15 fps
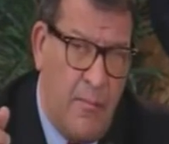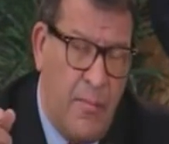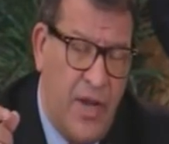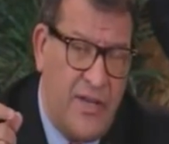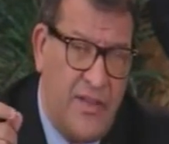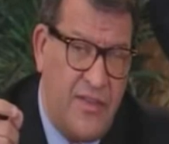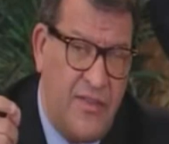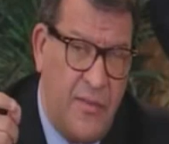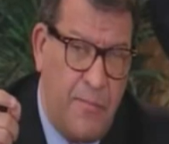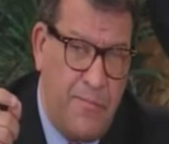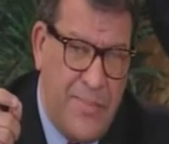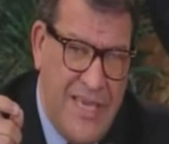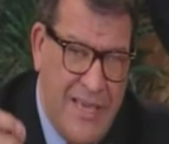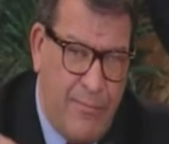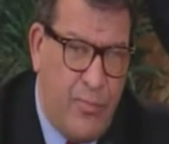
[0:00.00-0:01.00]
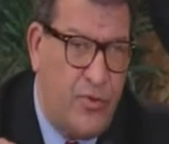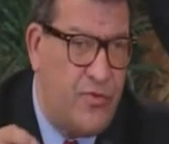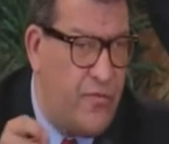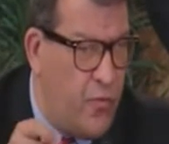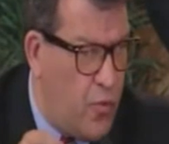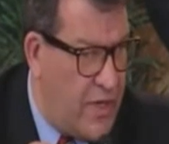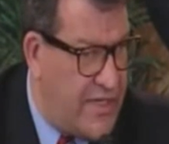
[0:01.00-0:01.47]
but the
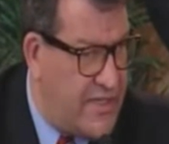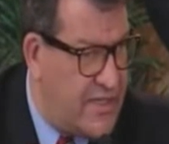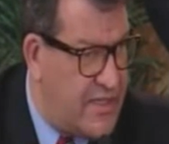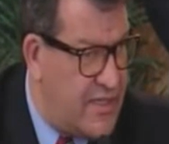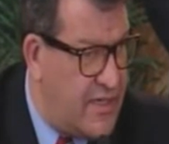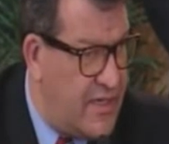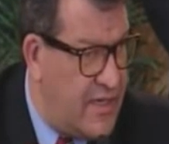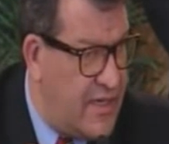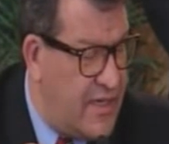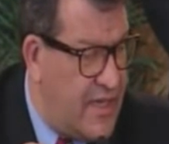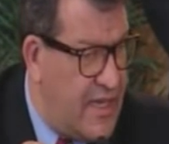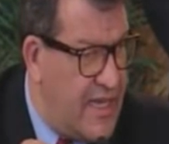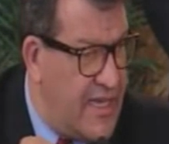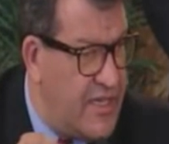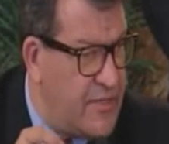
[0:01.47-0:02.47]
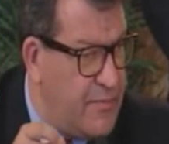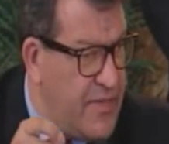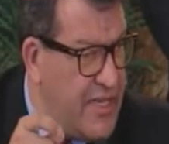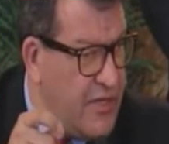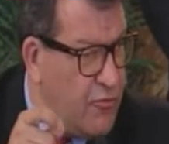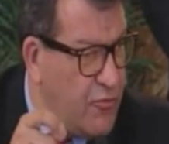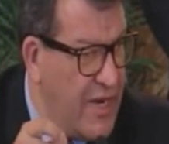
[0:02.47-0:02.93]
people's voice is
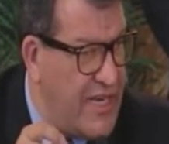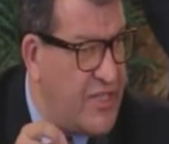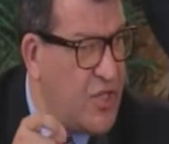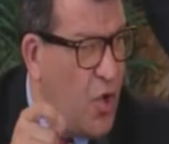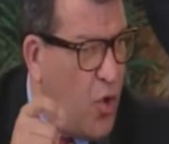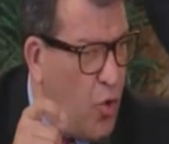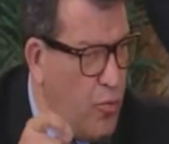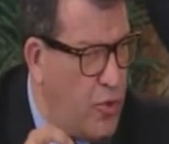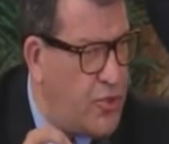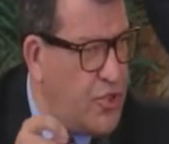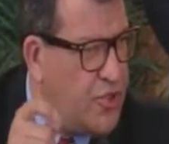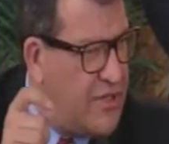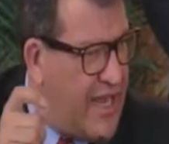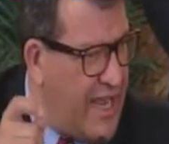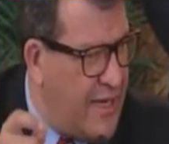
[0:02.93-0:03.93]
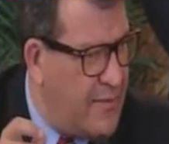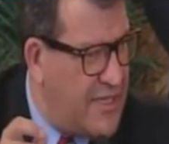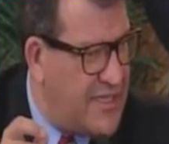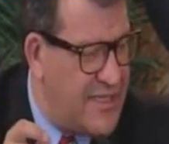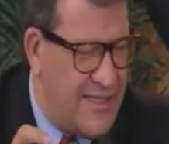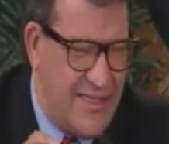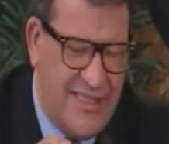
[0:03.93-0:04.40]
being raised almost
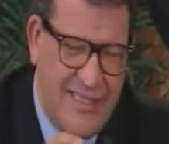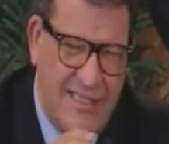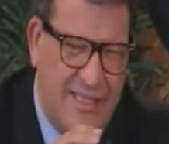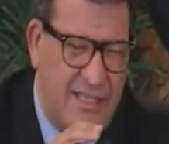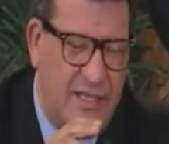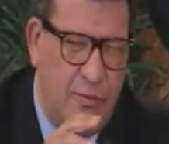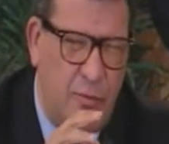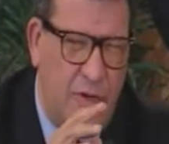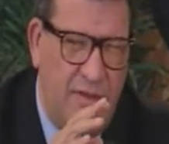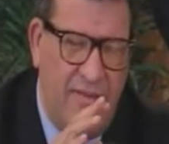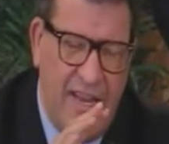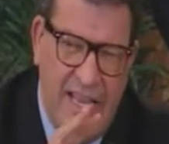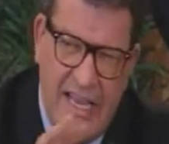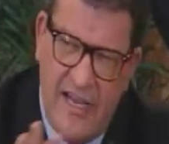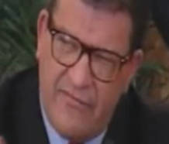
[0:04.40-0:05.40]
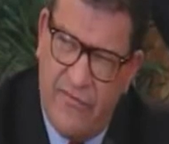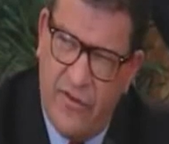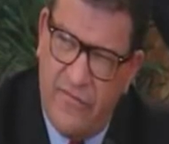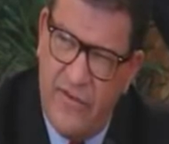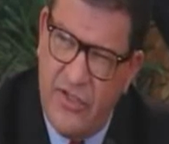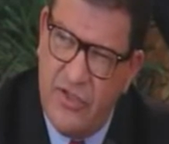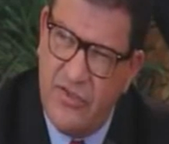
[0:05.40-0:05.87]
unanimously. This is one of a
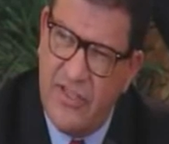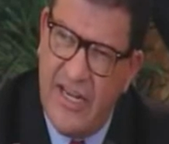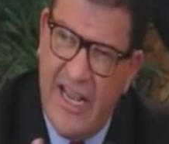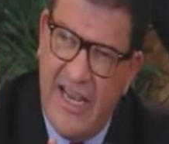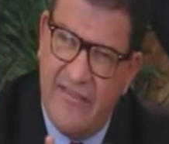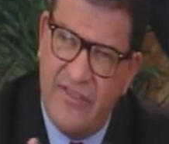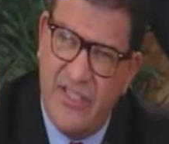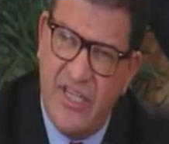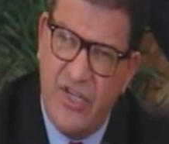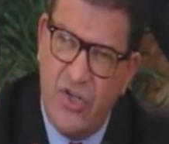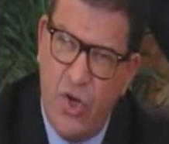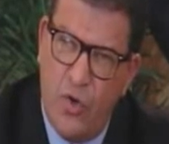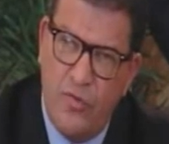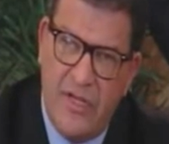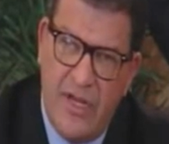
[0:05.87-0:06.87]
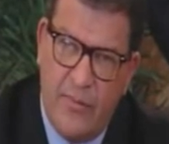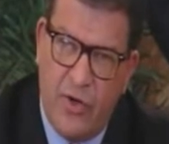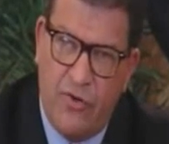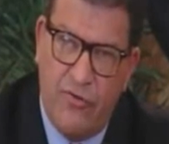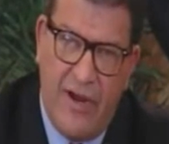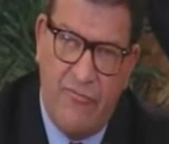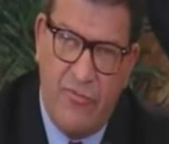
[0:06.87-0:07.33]
handful of issues that I have seen no
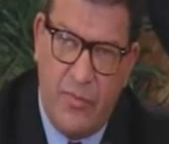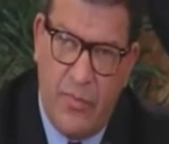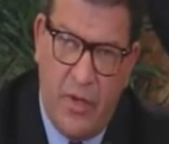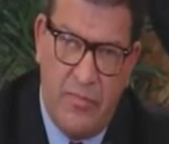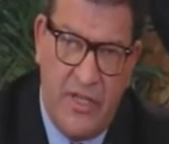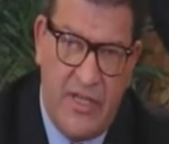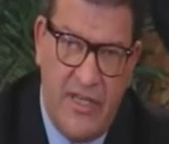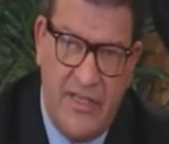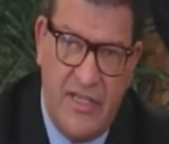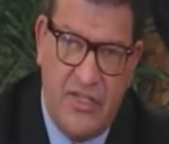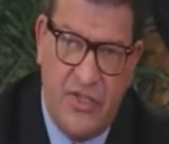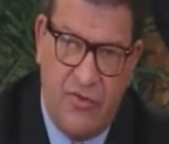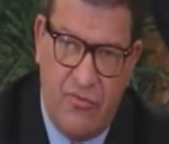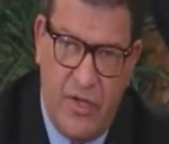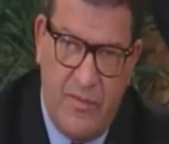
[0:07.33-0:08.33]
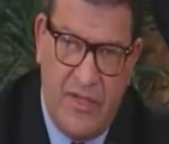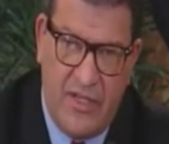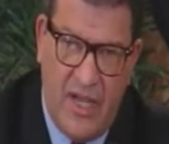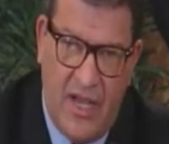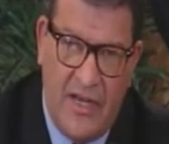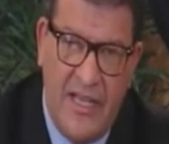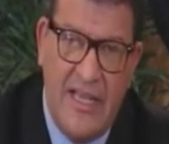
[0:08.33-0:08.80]
Democrat-Republican disagreement
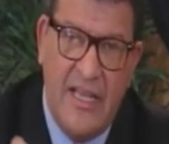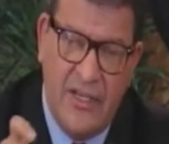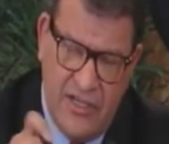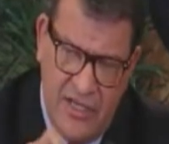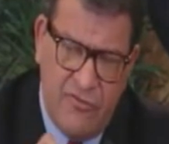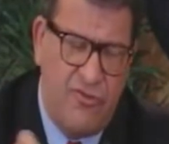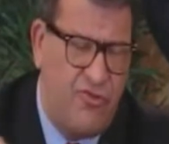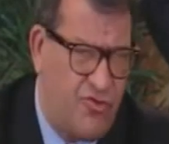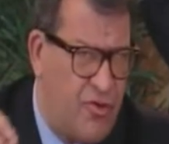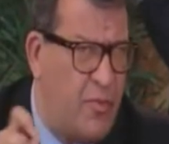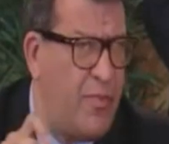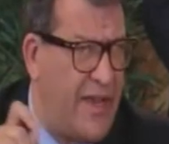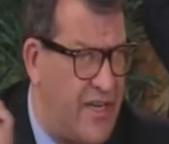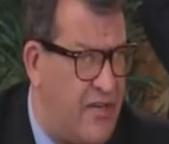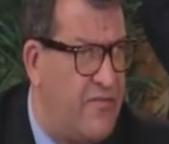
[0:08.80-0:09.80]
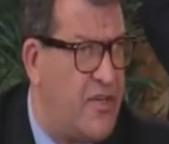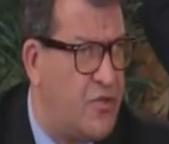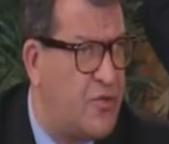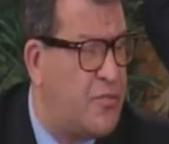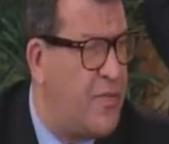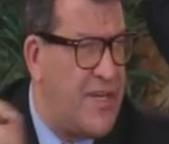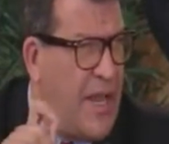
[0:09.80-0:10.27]
on. Disagreement by
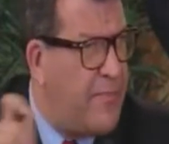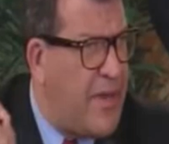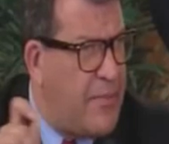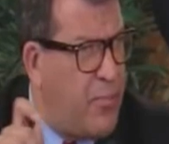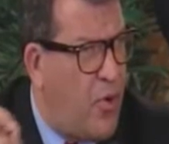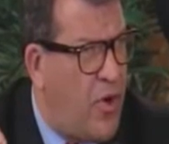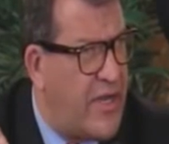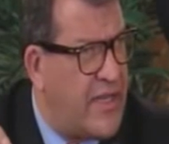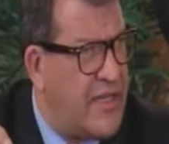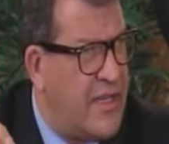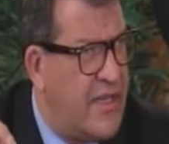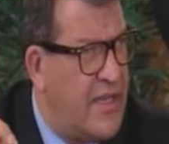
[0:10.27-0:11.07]
individuals, but not by party.